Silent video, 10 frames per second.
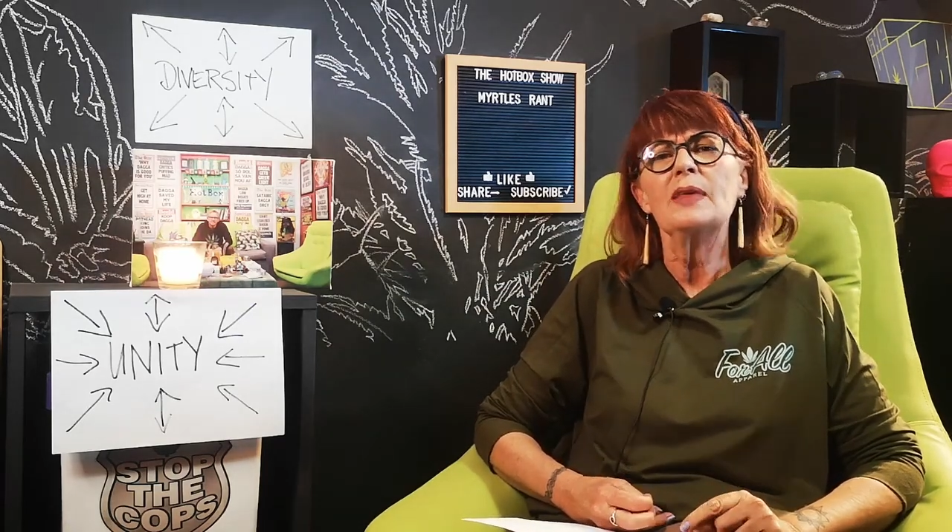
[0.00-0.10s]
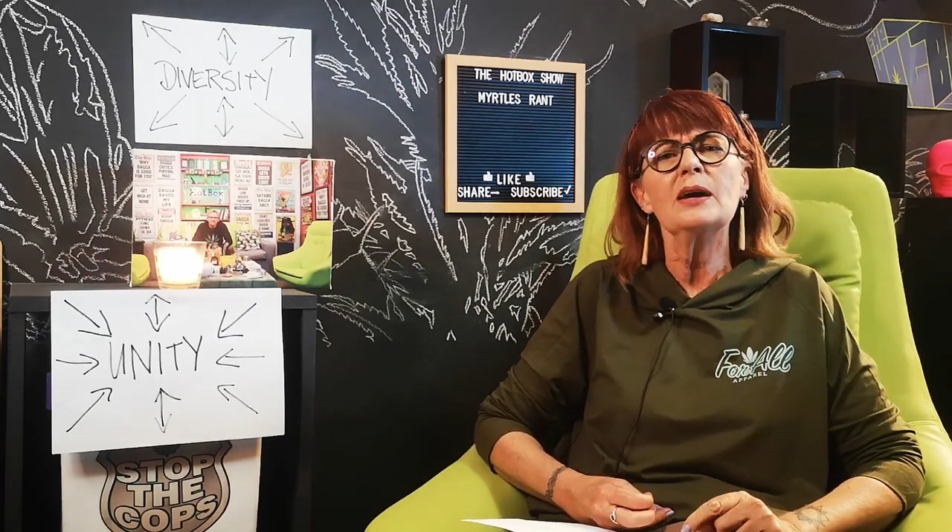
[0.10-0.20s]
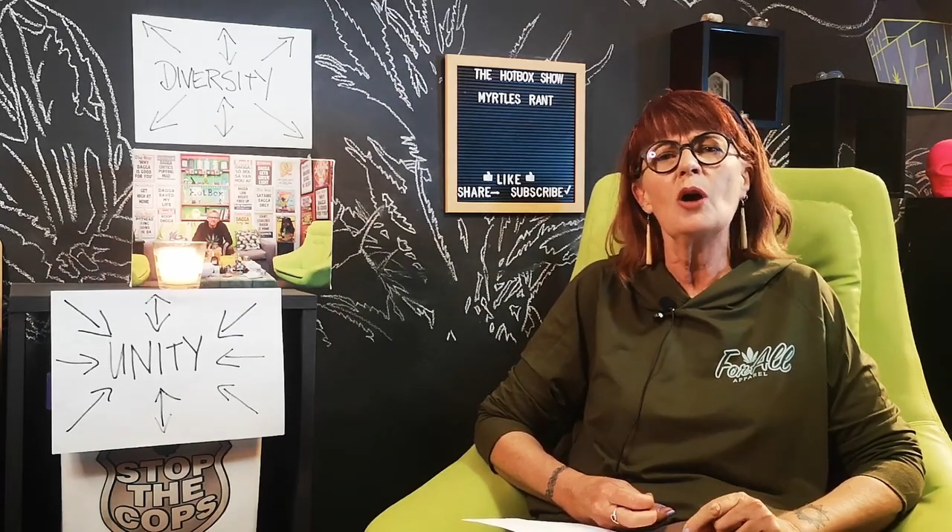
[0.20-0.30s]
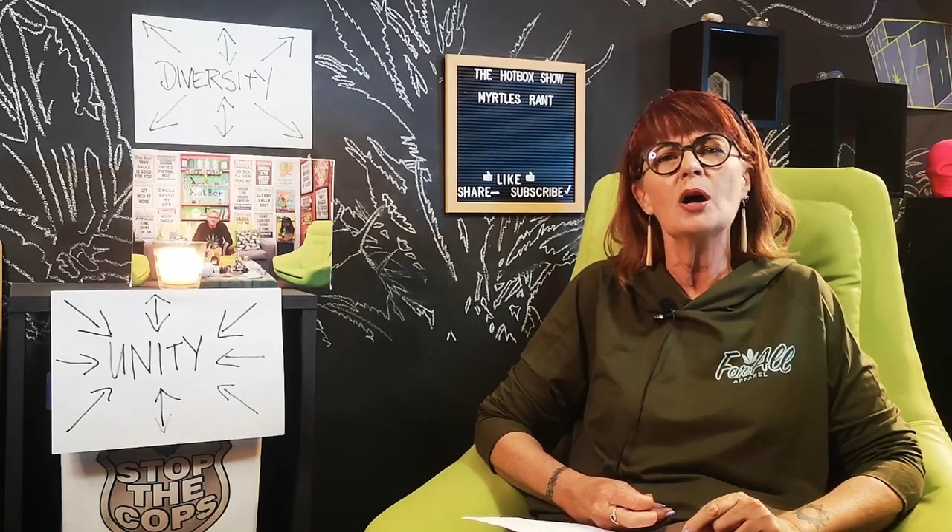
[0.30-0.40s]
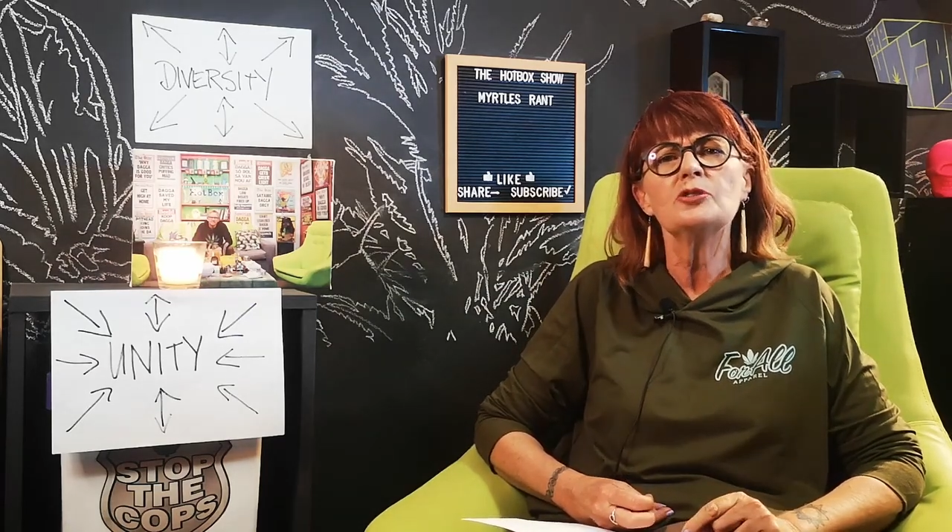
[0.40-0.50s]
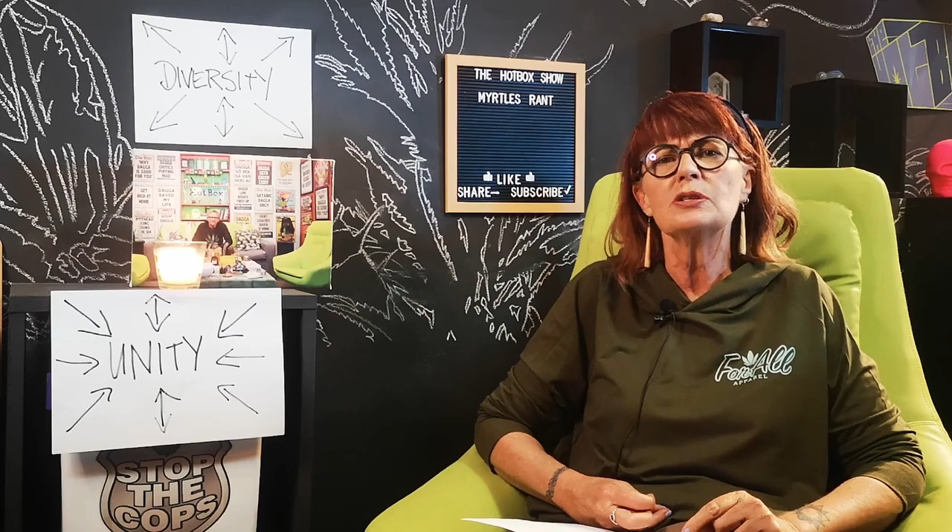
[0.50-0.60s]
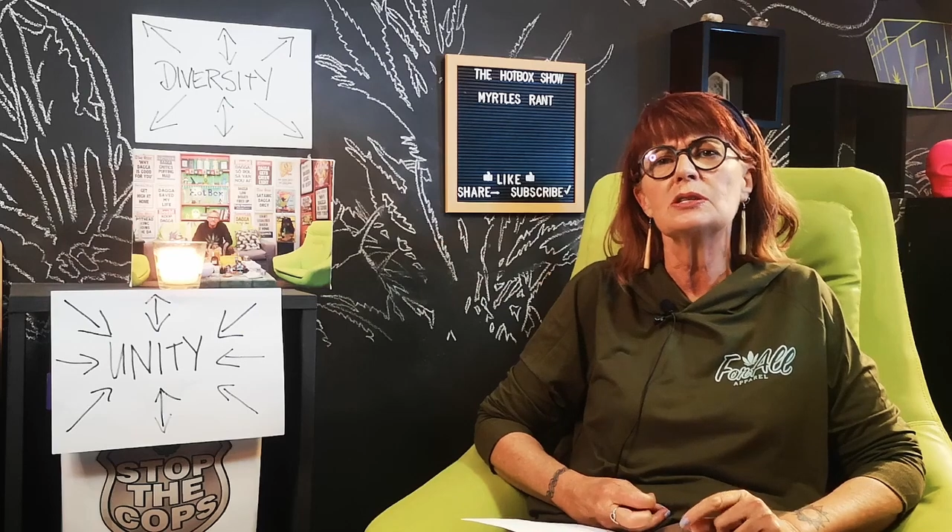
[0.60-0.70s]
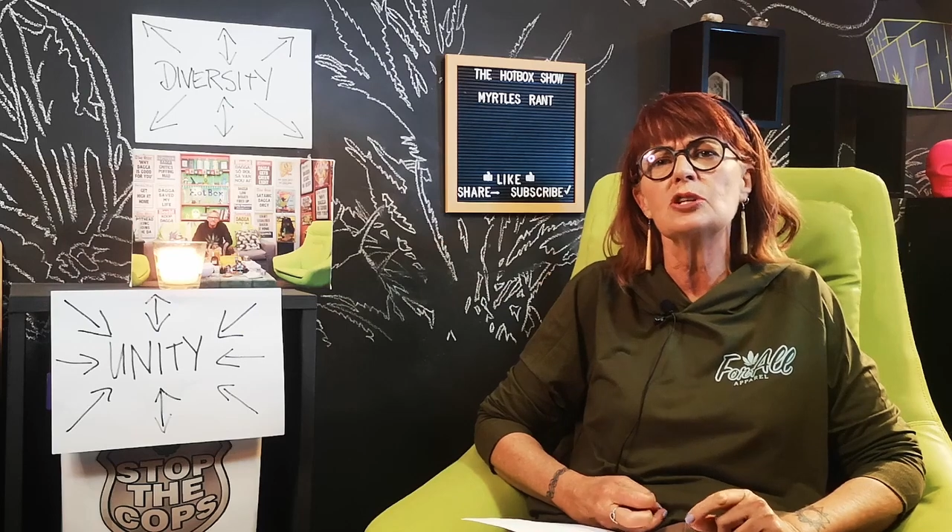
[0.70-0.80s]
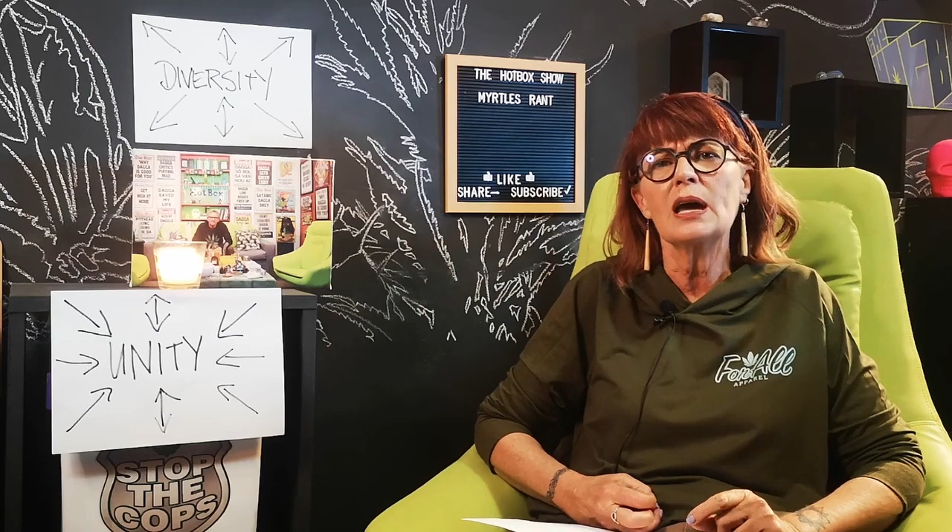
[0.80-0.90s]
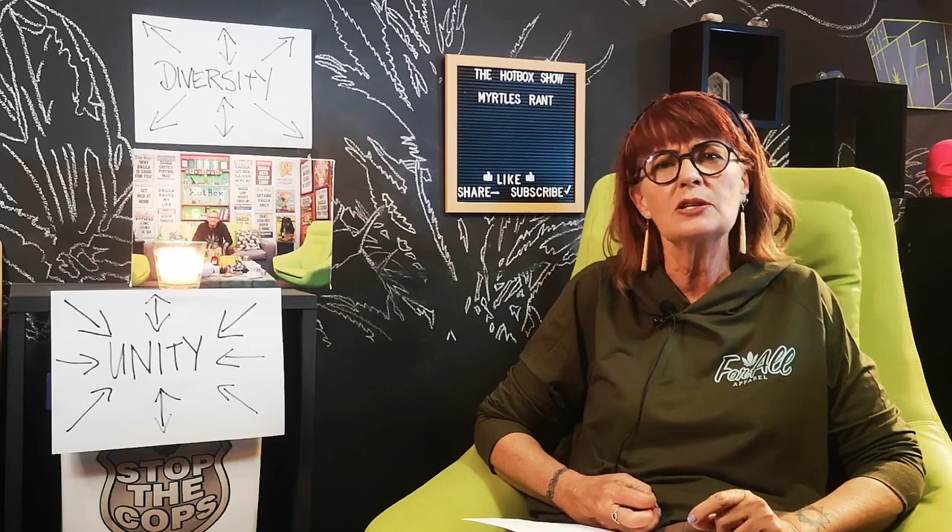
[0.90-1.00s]
They can't
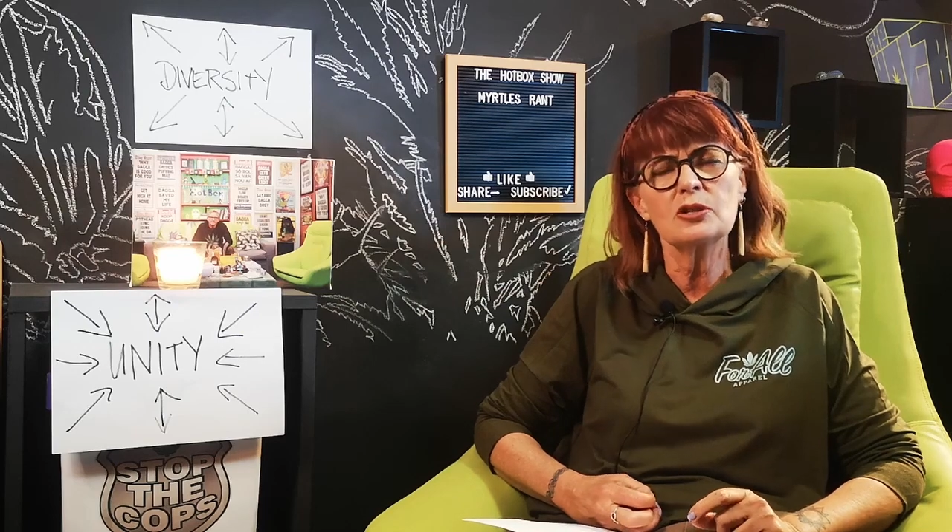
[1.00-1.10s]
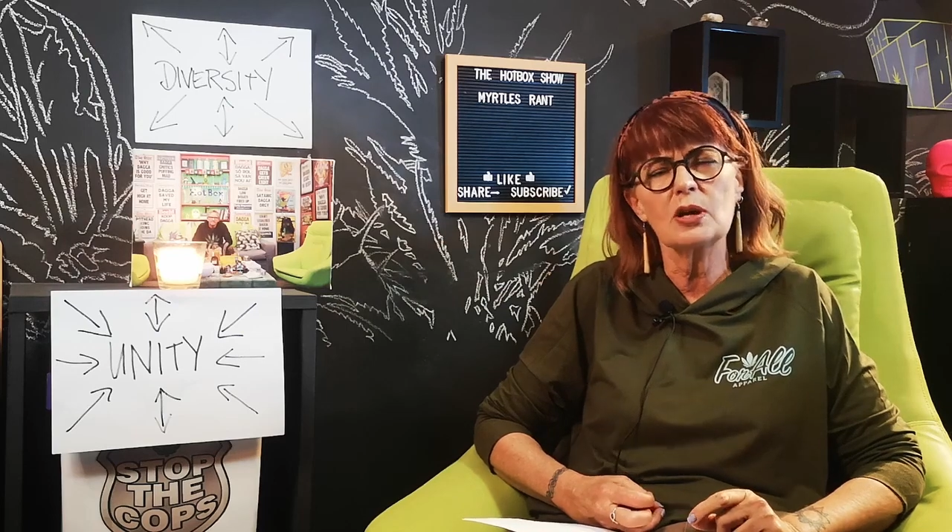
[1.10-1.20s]
just change